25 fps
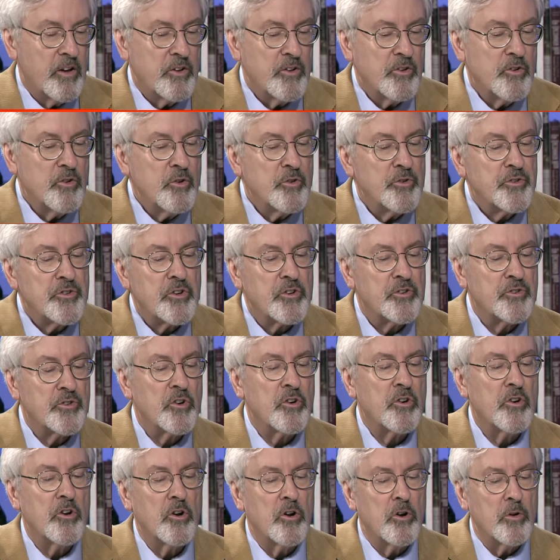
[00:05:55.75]
You used the
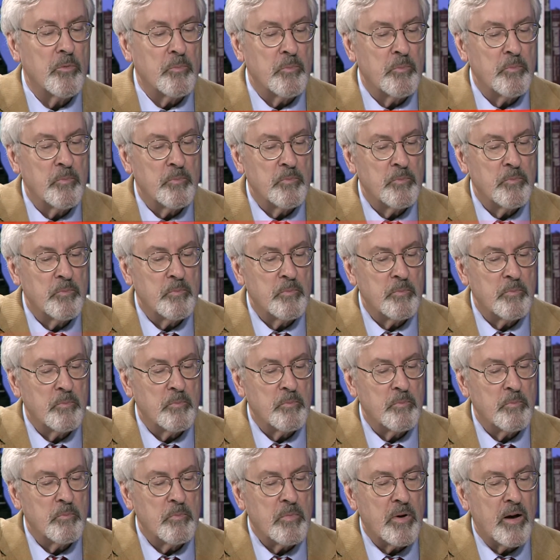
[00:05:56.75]
term
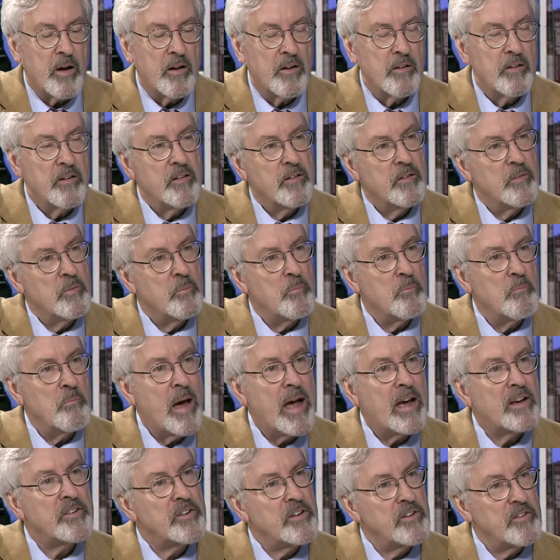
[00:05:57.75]

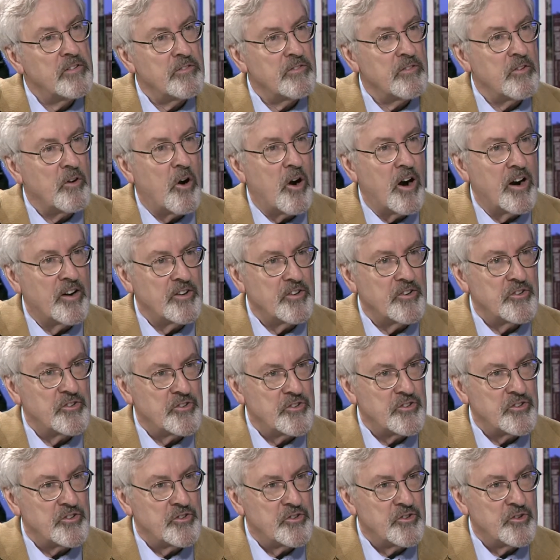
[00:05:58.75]
magnet for
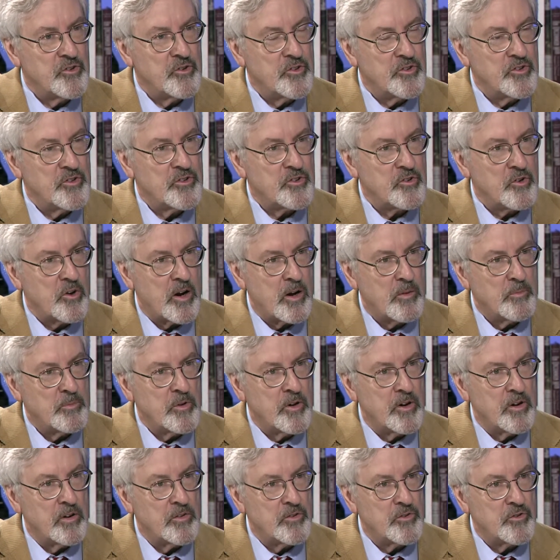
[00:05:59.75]
audiences to describe
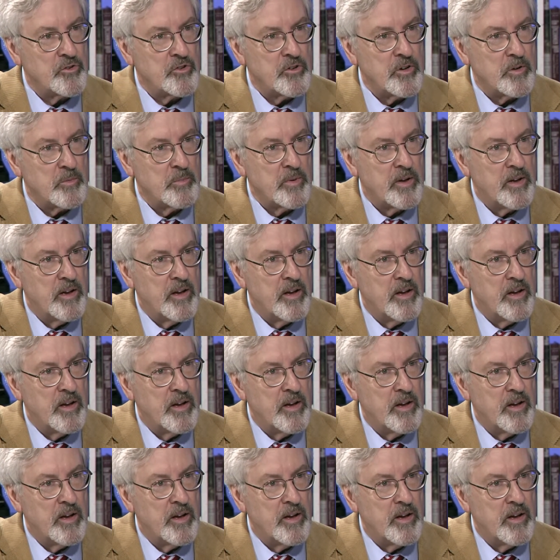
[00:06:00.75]
Donald Trump.